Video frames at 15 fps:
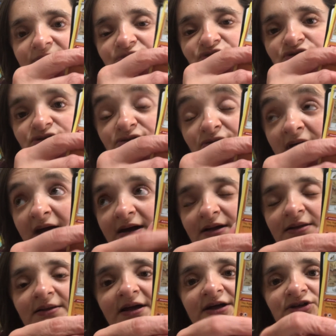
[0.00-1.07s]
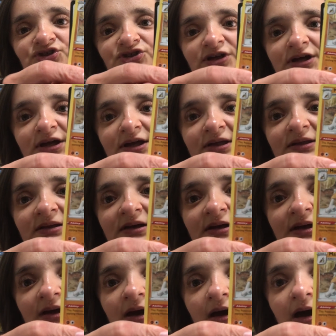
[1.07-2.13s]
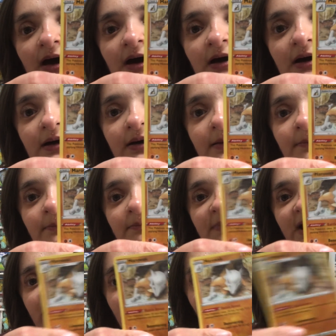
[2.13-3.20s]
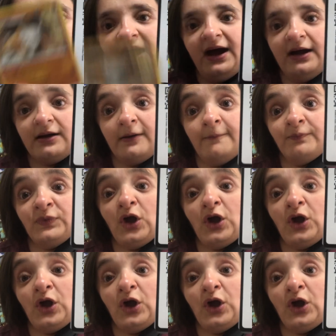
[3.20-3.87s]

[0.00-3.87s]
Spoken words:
to that collection. Marowak.